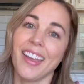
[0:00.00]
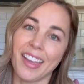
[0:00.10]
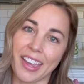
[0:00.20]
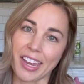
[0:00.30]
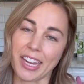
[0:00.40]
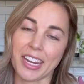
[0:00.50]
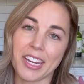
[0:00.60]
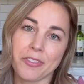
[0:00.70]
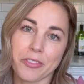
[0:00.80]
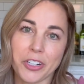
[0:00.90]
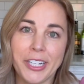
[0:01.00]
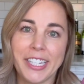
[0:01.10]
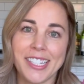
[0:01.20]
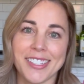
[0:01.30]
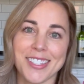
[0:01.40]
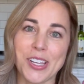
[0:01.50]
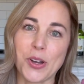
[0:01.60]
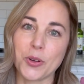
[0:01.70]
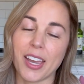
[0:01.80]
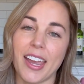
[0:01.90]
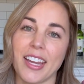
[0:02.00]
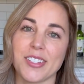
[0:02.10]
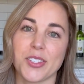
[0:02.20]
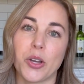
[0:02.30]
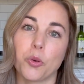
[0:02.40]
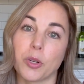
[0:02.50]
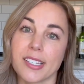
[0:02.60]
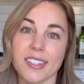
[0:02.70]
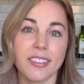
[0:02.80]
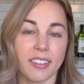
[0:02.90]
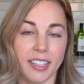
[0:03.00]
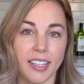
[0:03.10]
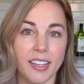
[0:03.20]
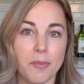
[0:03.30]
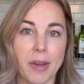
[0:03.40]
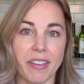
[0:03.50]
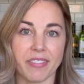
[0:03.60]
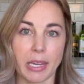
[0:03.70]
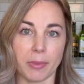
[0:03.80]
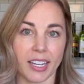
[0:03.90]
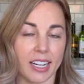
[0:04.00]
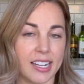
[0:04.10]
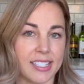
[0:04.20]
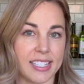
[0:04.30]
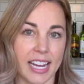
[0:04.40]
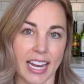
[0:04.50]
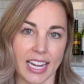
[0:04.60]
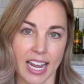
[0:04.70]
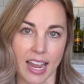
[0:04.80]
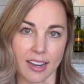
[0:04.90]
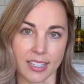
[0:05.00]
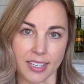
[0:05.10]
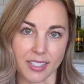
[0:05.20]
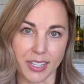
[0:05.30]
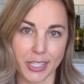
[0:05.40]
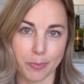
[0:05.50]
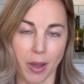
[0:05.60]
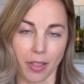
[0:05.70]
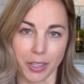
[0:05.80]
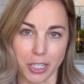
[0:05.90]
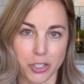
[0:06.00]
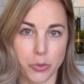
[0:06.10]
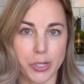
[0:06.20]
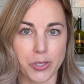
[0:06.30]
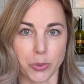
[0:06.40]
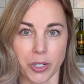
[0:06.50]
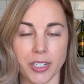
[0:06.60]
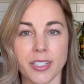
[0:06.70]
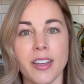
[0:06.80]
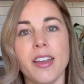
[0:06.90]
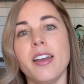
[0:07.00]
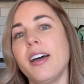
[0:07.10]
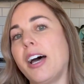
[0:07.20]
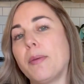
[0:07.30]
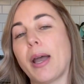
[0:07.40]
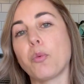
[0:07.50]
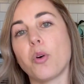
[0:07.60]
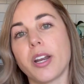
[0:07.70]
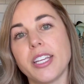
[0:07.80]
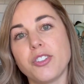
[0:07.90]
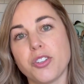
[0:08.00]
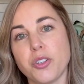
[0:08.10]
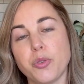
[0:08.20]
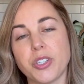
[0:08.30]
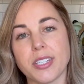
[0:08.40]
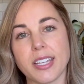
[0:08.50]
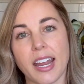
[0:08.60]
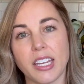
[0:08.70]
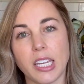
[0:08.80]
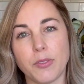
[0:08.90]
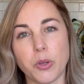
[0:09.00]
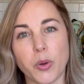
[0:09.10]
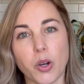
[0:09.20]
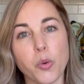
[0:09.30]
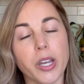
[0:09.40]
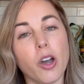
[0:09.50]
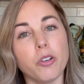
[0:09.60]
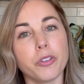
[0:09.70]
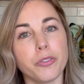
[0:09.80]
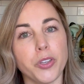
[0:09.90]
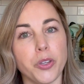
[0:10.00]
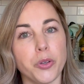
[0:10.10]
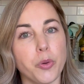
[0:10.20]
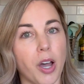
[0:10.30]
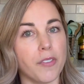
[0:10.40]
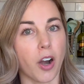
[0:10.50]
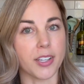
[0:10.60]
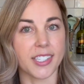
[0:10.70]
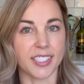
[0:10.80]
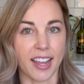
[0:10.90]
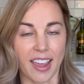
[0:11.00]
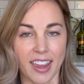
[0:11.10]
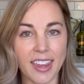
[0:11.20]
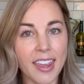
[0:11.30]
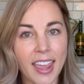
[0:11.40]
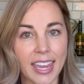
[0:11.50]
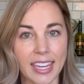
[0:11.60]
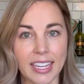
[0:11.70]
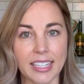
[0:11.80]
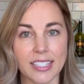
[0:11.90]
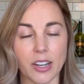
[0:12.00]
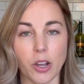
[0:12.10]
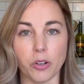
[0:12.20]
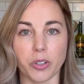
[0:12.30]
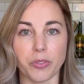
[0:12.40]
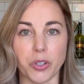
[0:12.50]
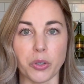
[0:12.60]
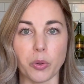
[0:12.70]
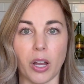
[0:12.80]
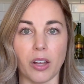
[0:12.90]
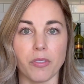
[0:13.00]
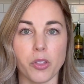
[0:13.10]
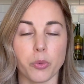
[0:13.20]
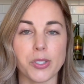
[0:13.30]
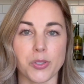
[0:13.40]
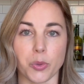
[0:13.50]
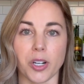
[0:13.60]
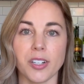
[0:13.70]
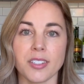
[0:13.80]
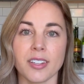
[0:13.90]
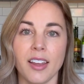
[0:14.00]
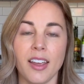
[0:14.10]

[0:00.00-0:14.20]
Hey friends. Okay, so recently my family and I stayed at Disney's Polynesian Resort. I wanted to just kind of give you a quick overview of our stay and an overview of the resort,